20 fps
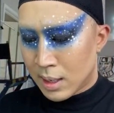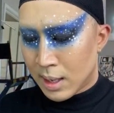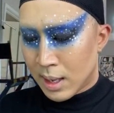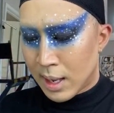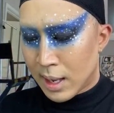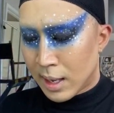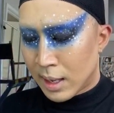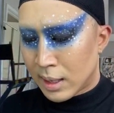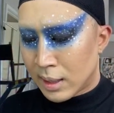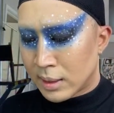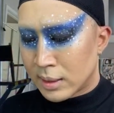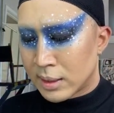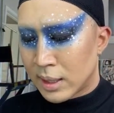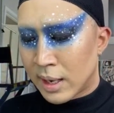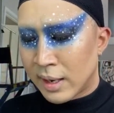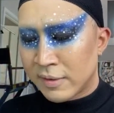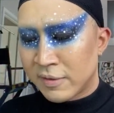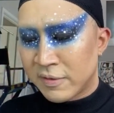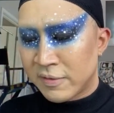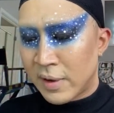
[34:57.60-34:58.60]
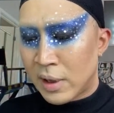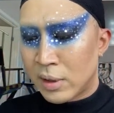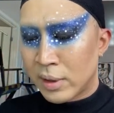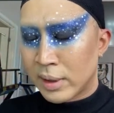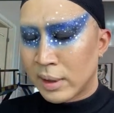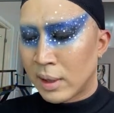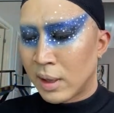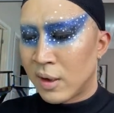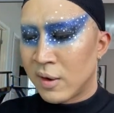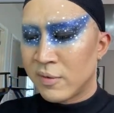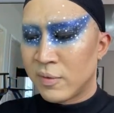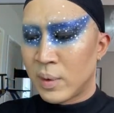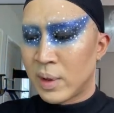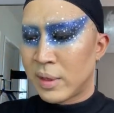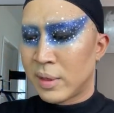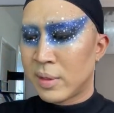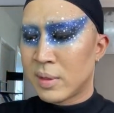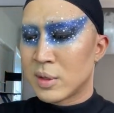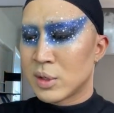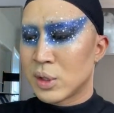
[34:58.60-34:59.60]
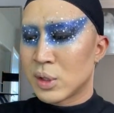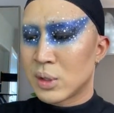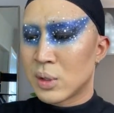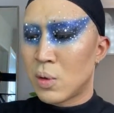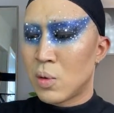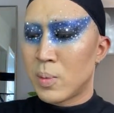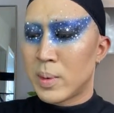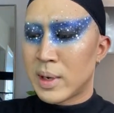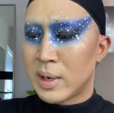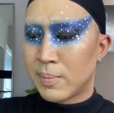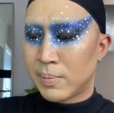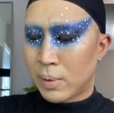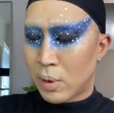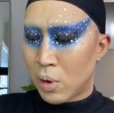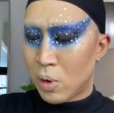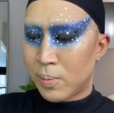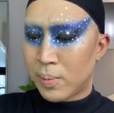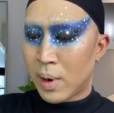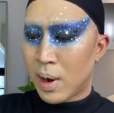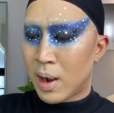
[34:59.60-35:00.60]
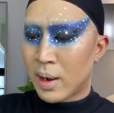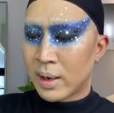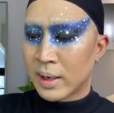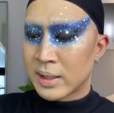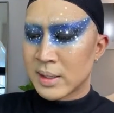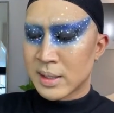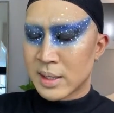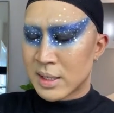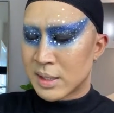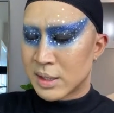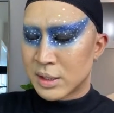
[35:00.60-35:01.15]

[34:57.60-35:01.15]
And I fell in love with so many pro products, and it's